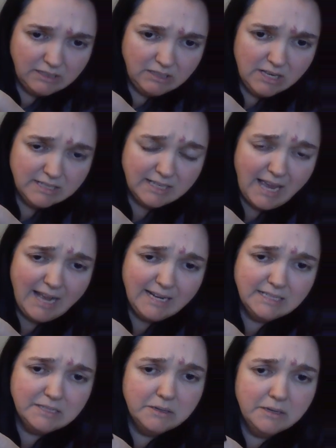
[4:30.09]
it's kind
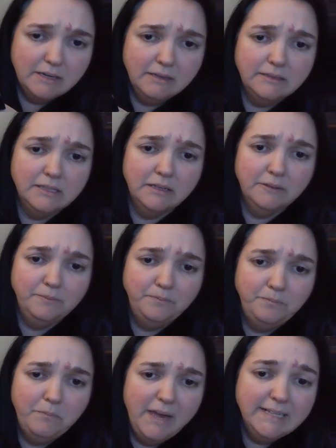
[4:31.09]
of to
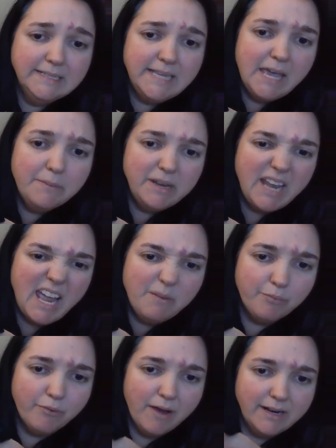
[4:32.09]
intimidate
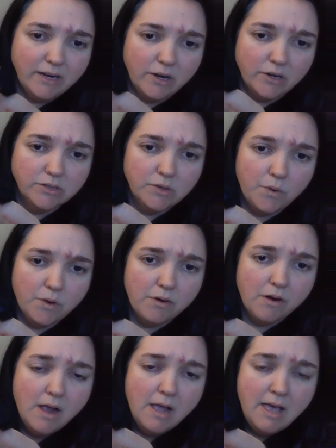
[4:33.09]
predators or